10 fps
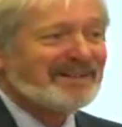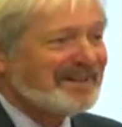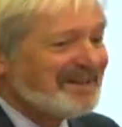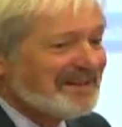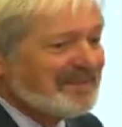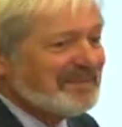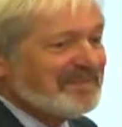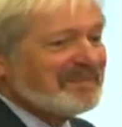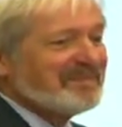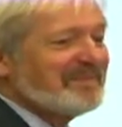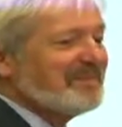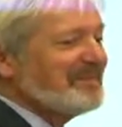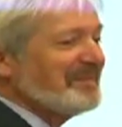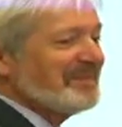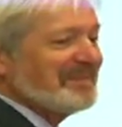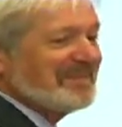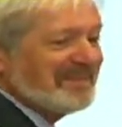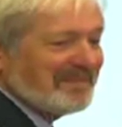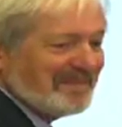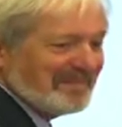
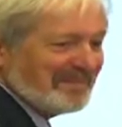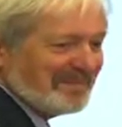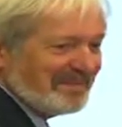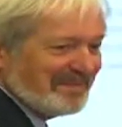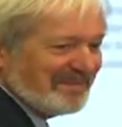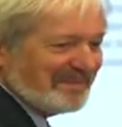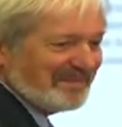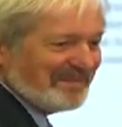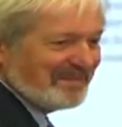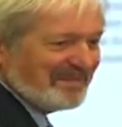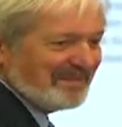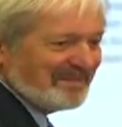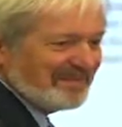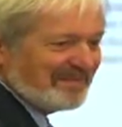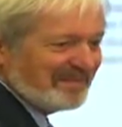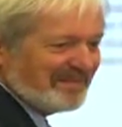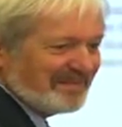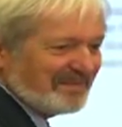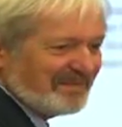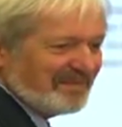
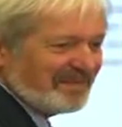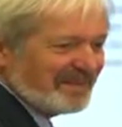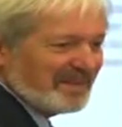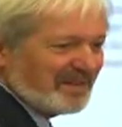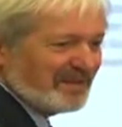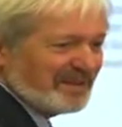[no speech]